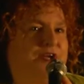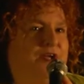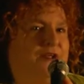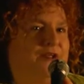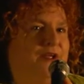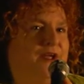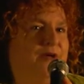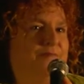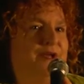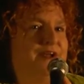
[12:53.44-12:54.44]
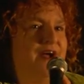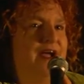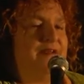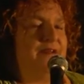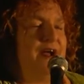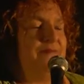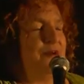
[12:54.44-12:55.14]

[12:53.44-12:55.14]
I'm